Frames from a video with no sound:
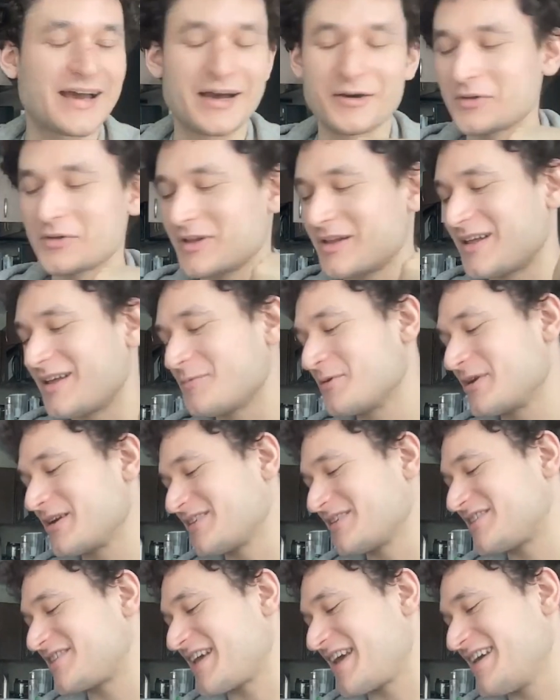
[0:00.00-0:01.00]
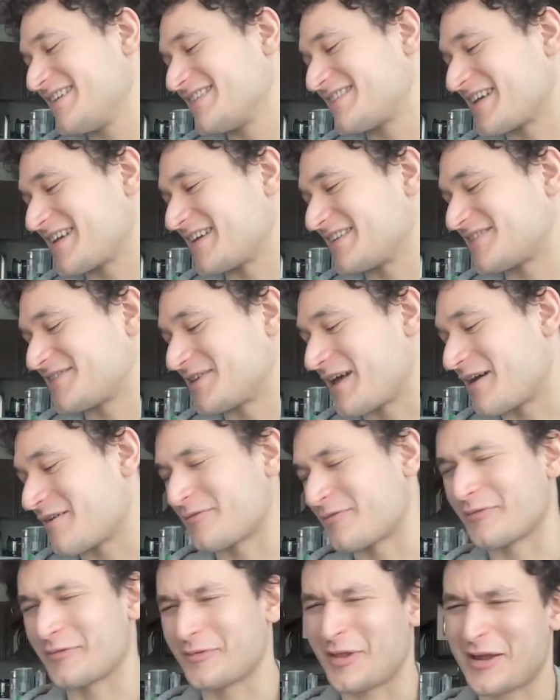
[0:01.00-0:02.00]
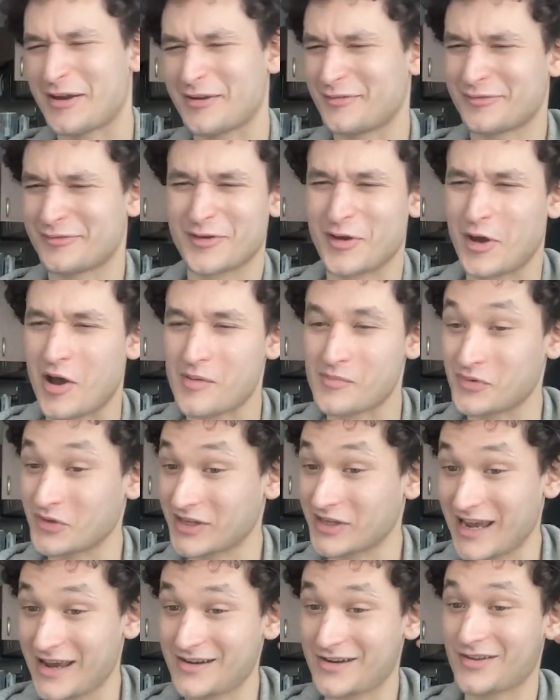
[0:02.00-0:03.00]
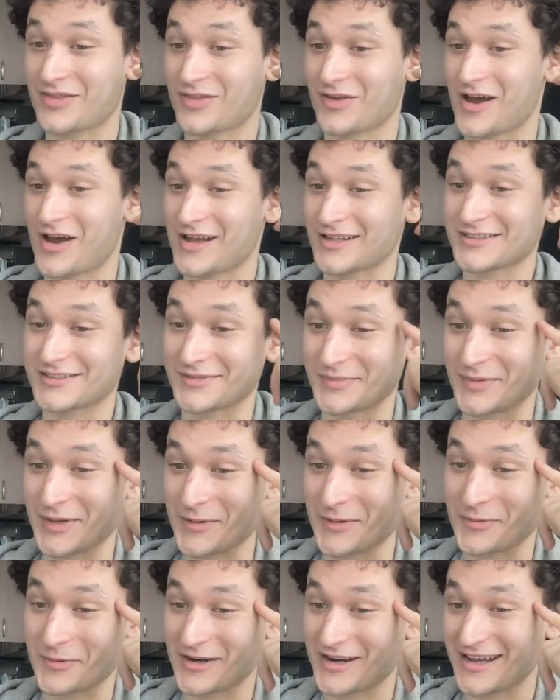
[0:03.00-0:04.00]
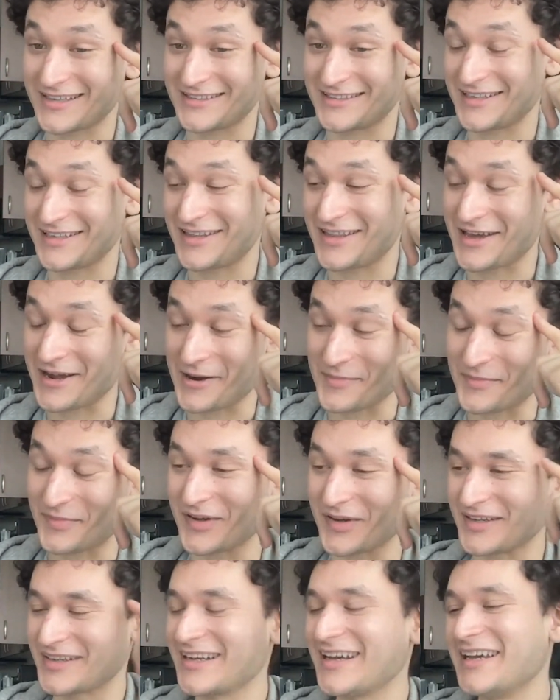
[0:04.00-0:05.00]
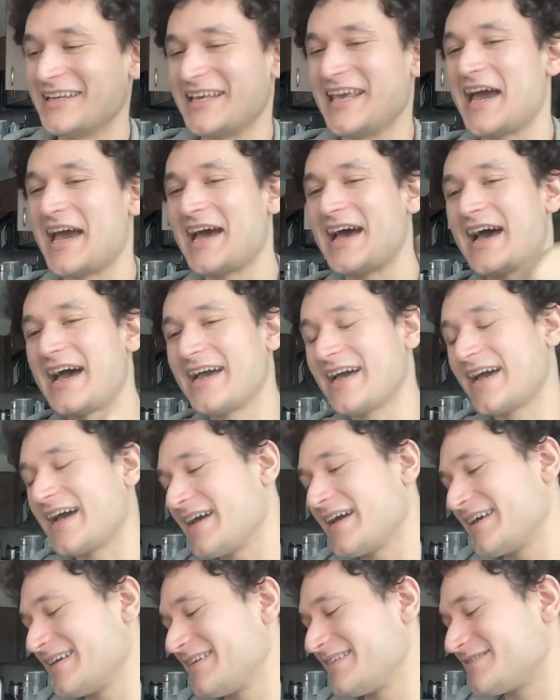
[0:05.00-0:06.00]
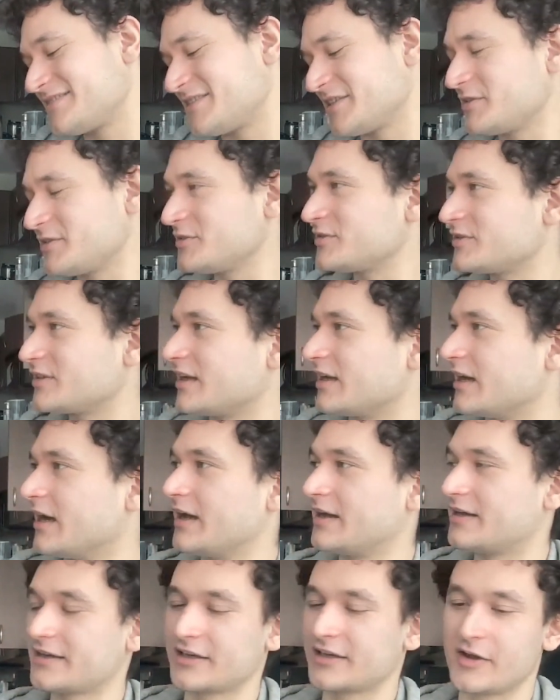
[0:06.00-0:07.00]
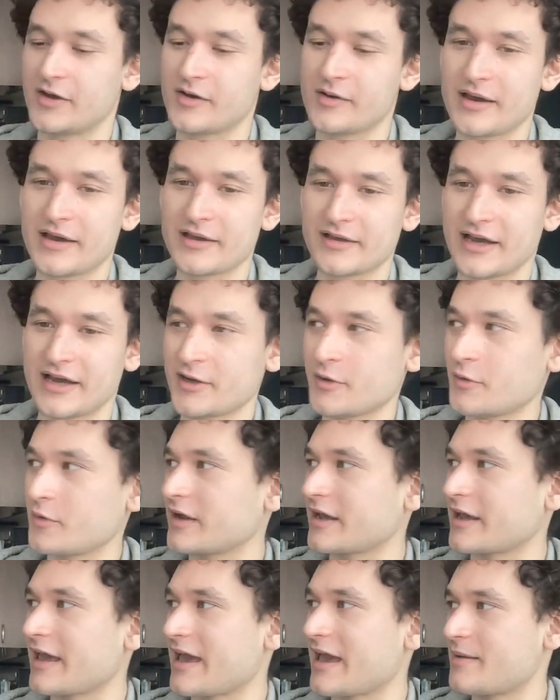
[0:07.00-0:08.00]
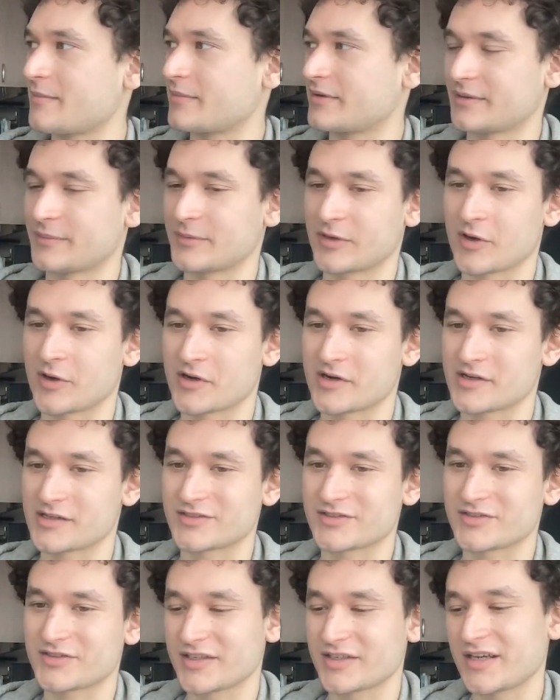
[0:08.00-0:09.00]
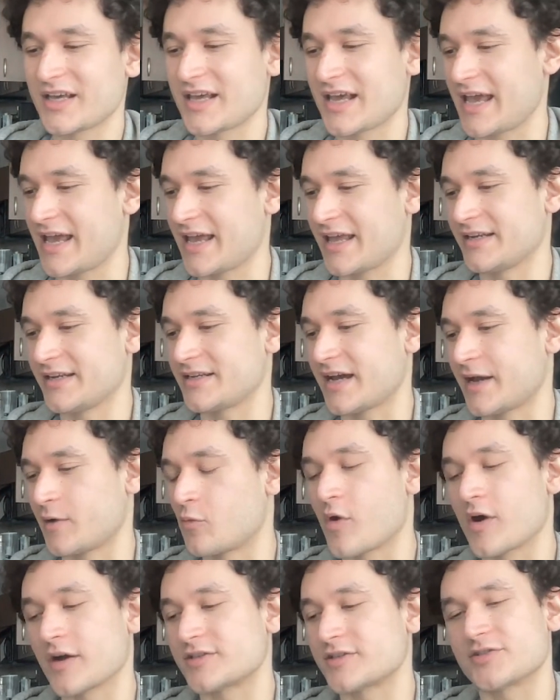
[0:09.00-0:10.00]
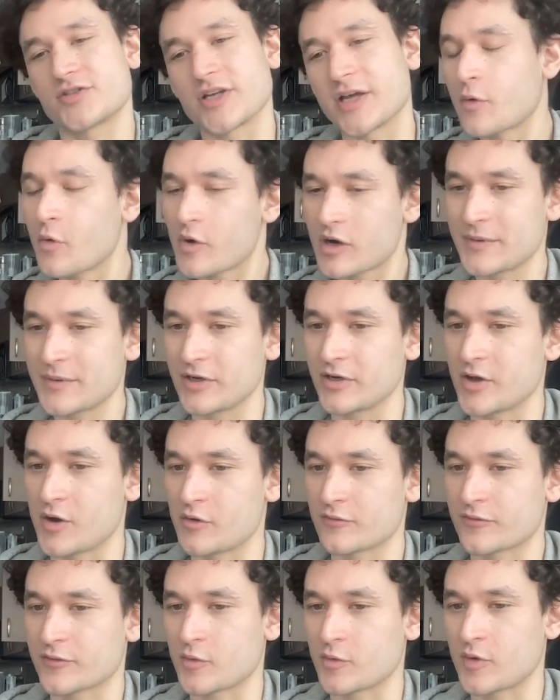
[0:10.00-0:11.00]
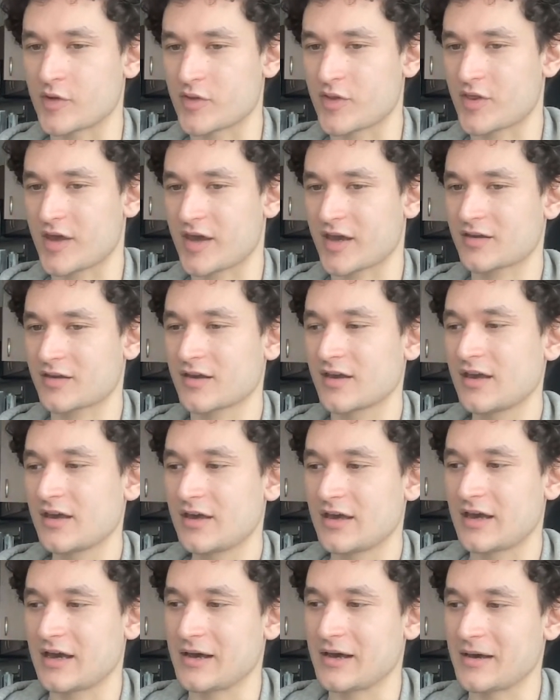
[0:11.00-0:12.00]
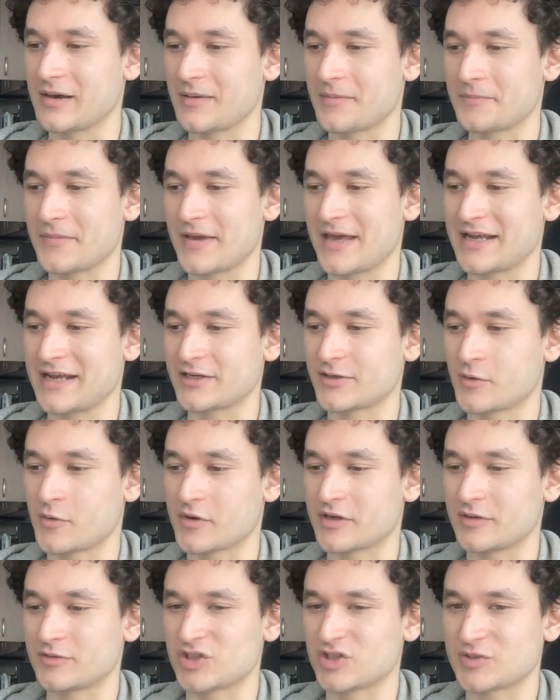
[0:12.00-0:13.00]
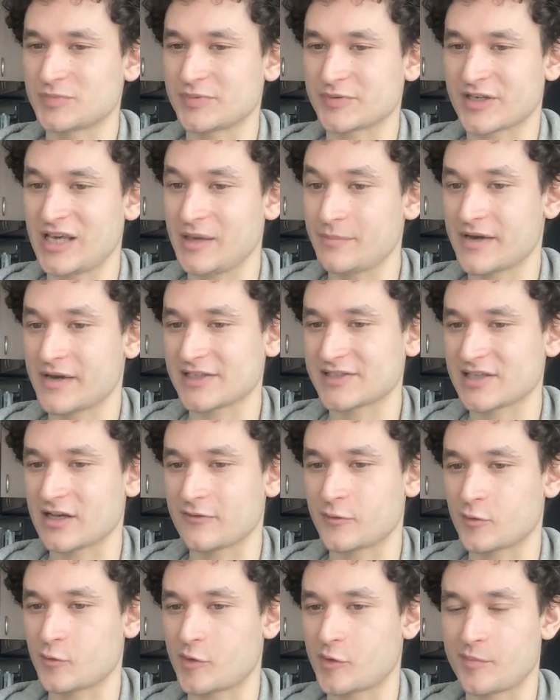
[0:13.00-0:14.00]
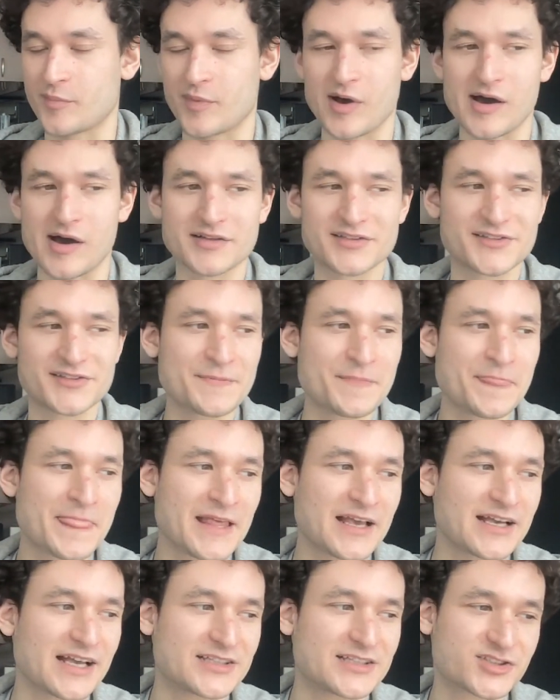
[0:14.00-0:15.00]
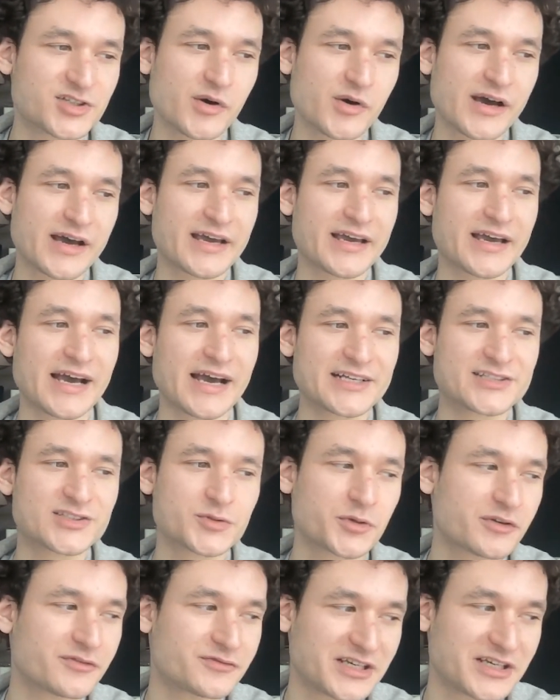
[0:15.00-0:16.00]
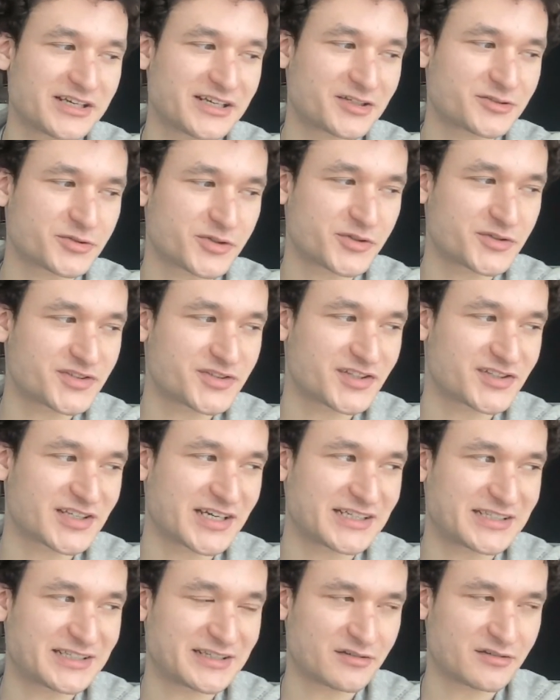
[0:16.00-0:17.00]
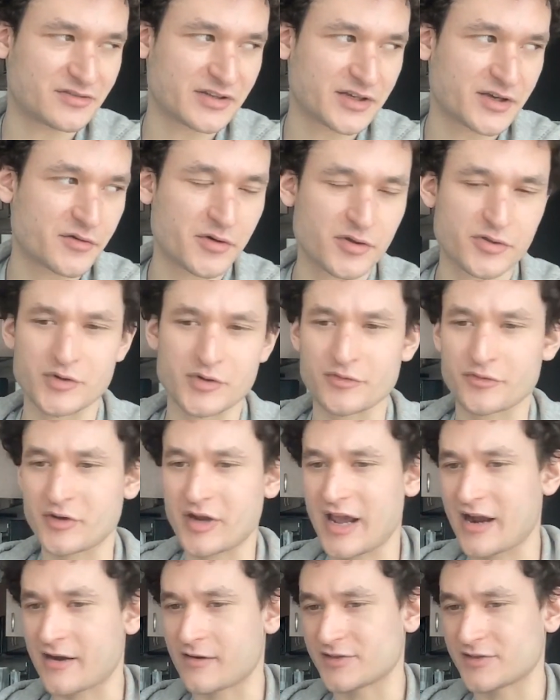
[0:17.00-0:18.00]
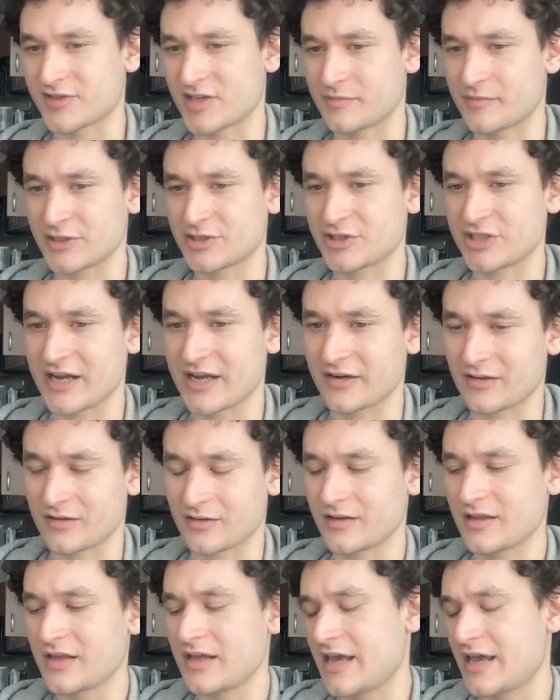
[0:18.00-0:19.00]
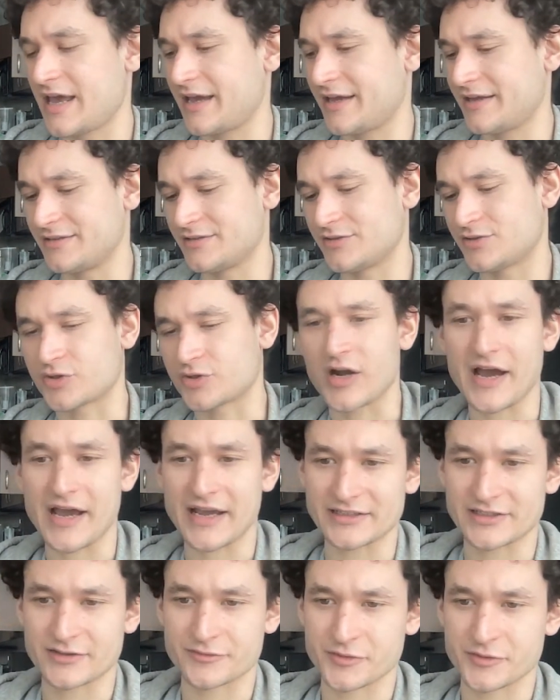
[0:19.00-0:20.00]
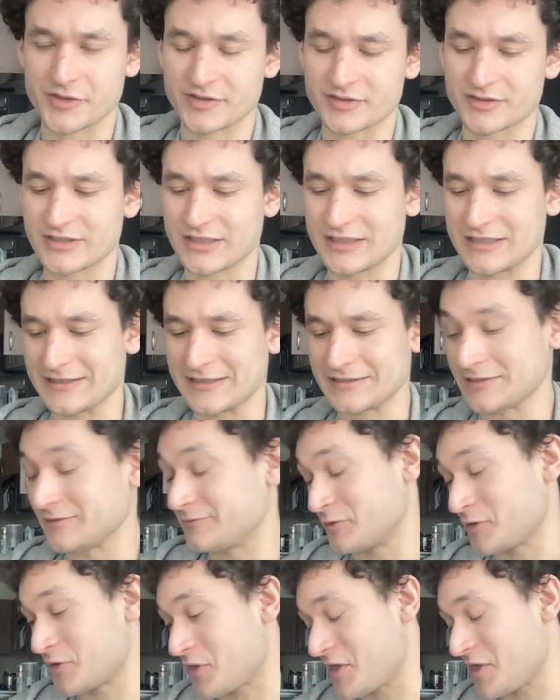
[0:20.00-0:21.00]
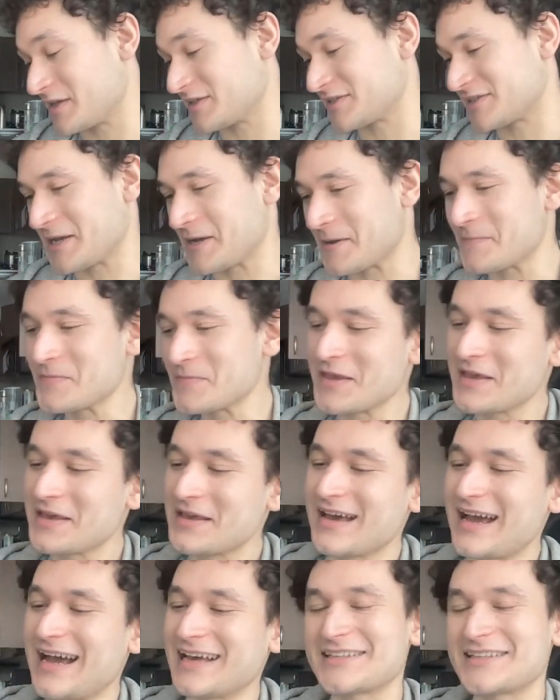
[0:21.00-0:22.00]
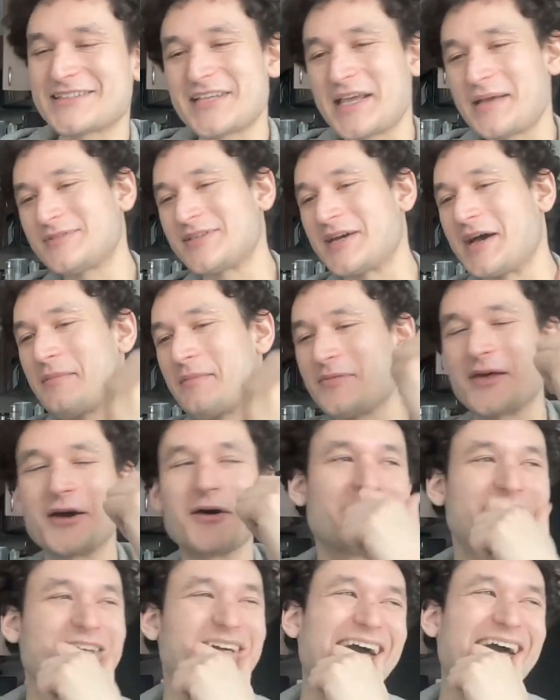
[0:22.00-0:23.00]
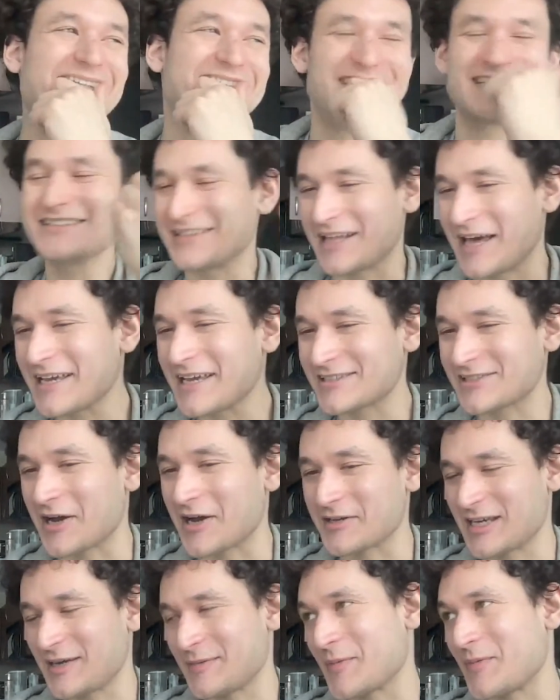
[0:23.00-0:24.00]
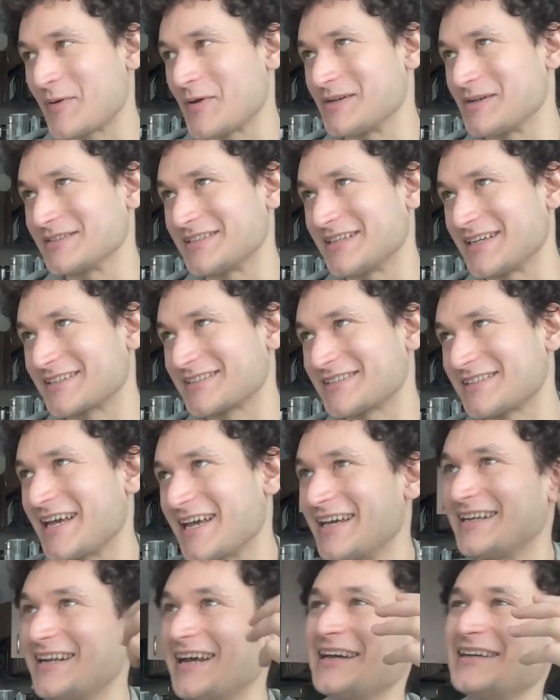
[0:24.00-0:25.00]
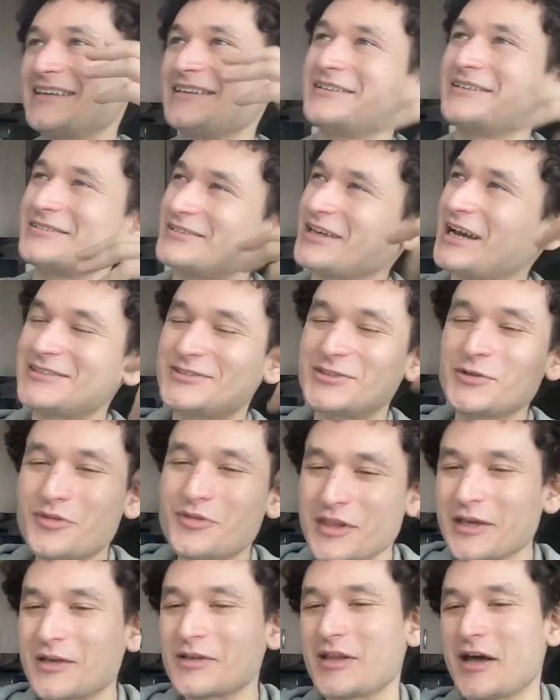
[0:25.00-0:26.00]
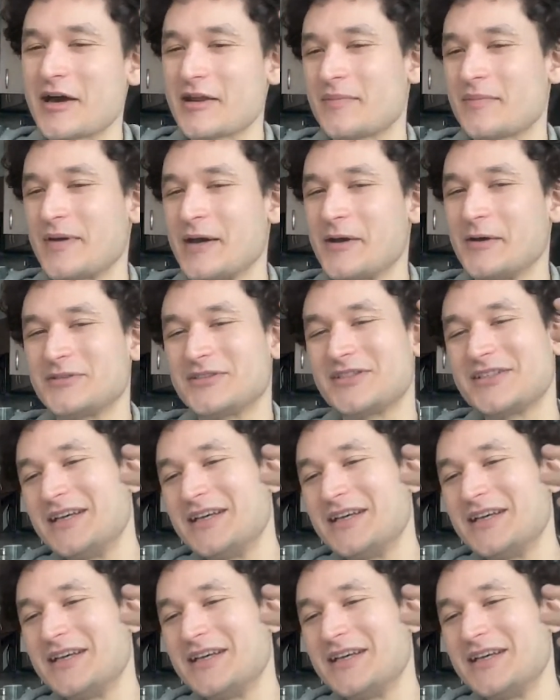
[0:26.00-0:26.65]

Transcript: well, what I'll say is I still have a lot of complicated thoughts about what I did there. But yeah, I didn't, I know what I am, and I'm an artist, and I don't want to be known for one thing. And I don't want to just keep myself in one box. And so I sort of did introduce this idea of like going through different eras on my channel and trying different things out. At the same time, though, I did like talking about politics, and I do think a lot about